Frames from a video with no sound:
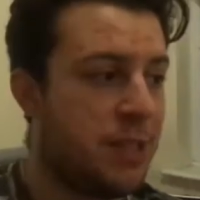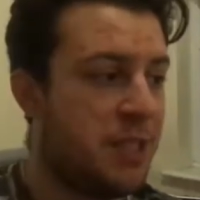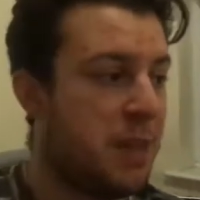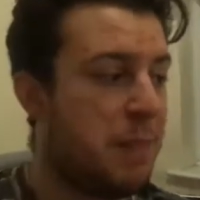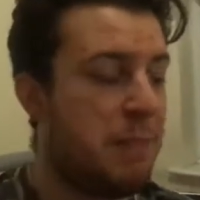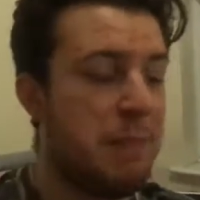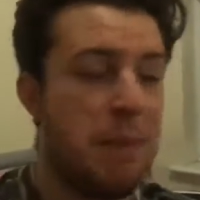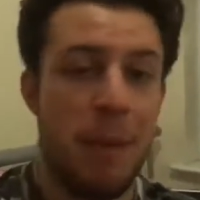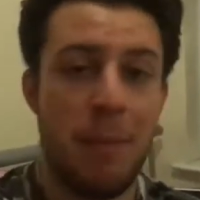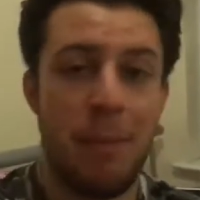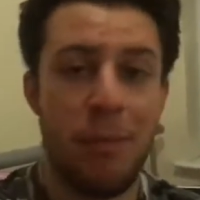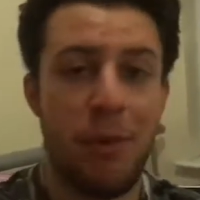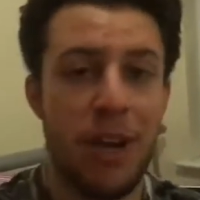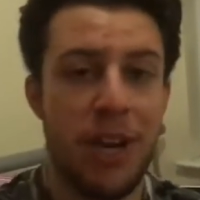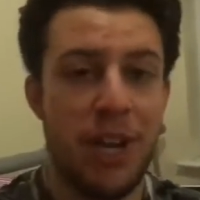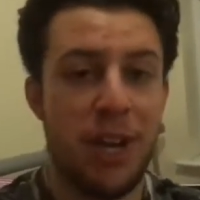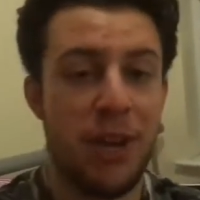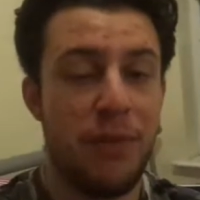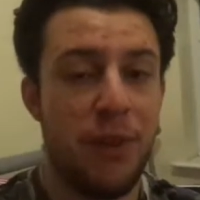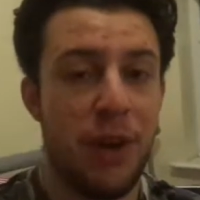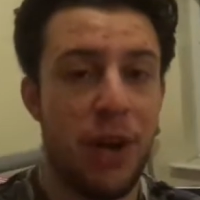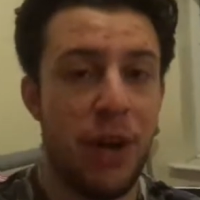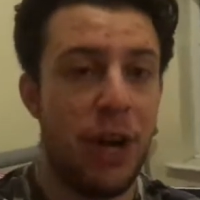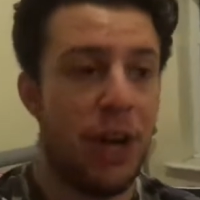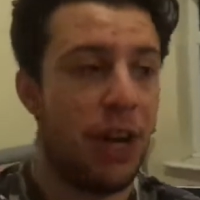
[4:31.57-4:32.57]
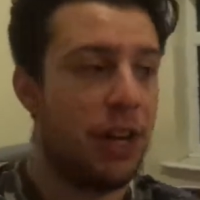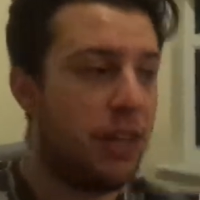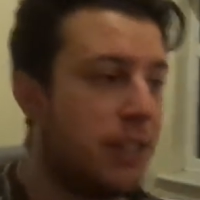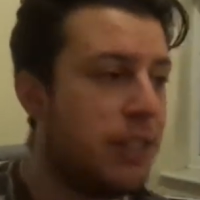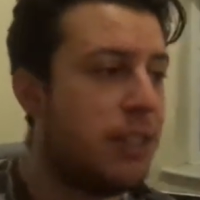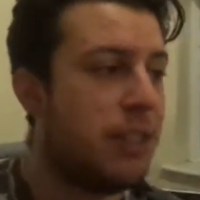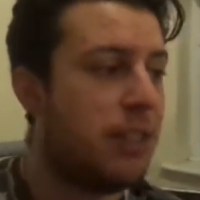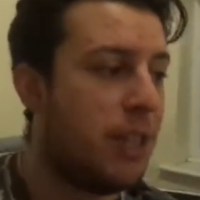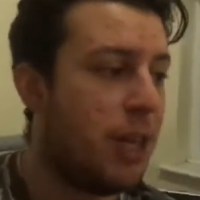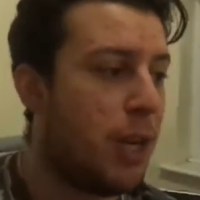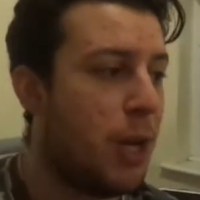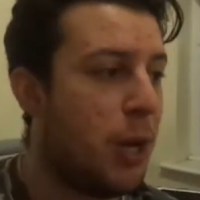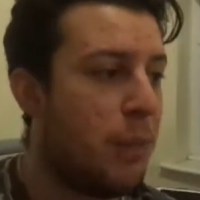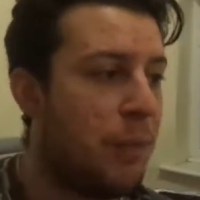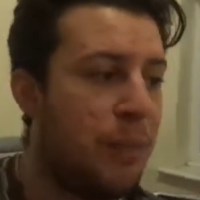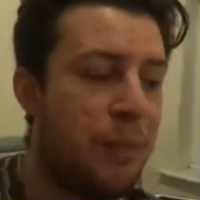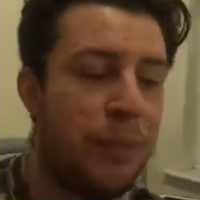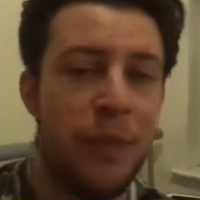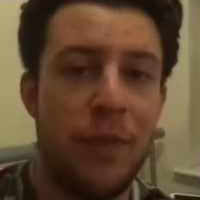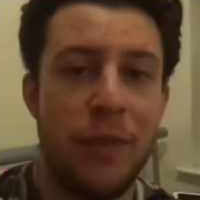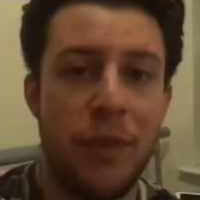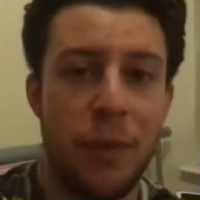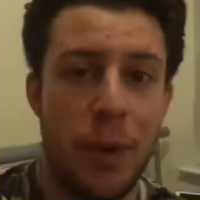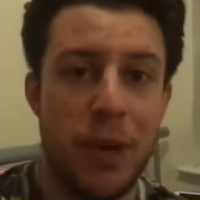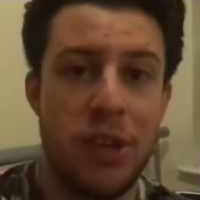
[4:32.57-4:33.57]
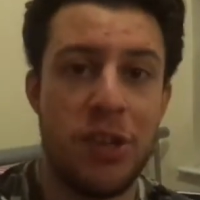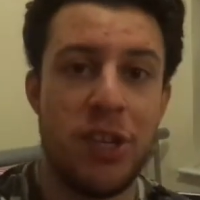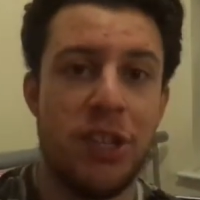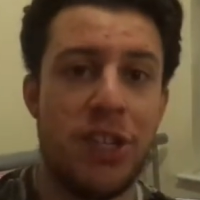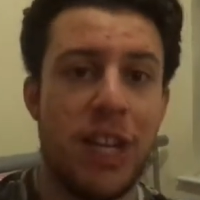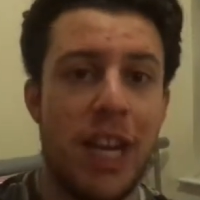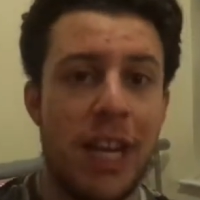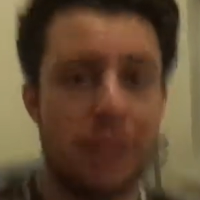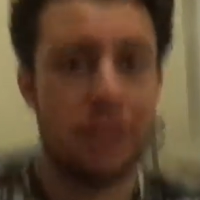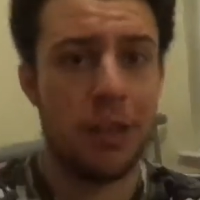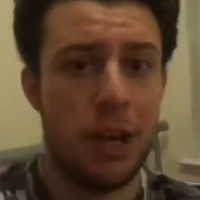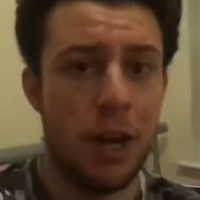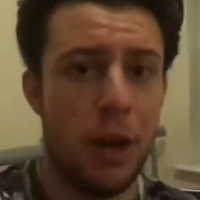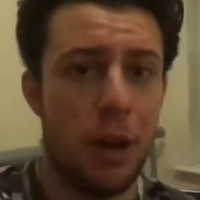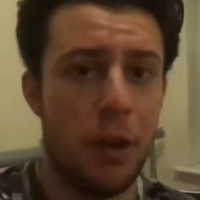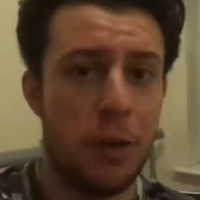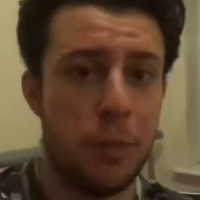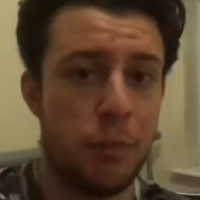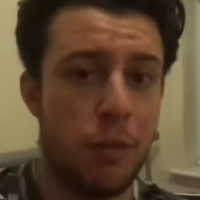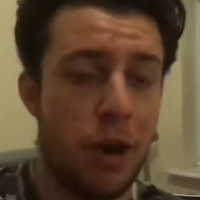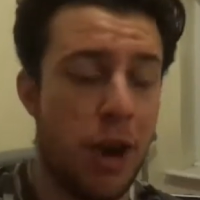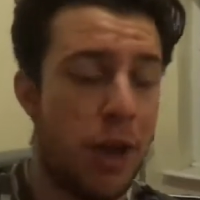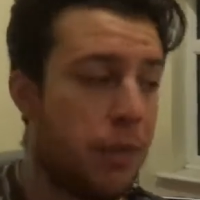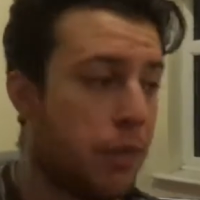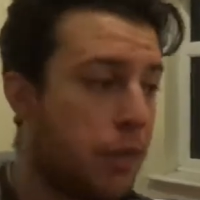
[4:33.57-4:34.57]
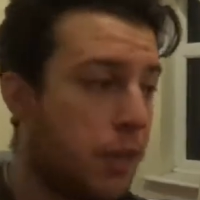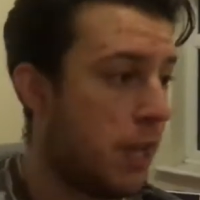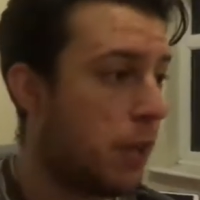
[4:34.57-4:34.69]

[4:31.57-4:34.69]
is in memory of her for when she takes her last breath.